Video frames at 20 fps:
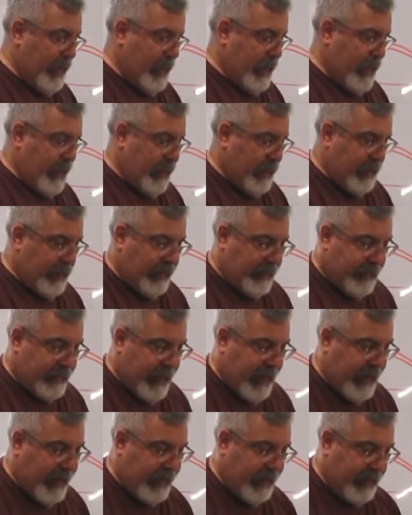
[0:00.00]
I
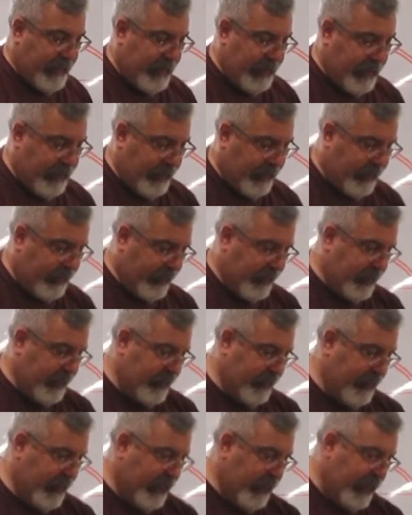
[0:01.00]
designed
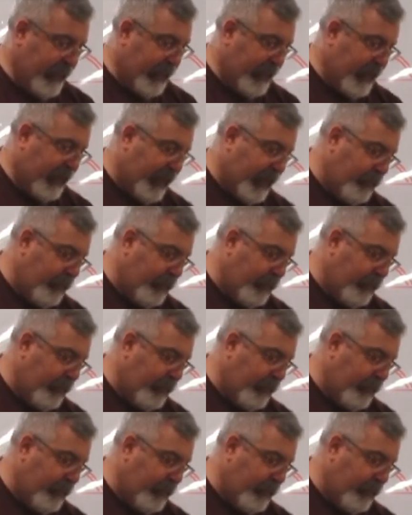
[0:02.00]
this, I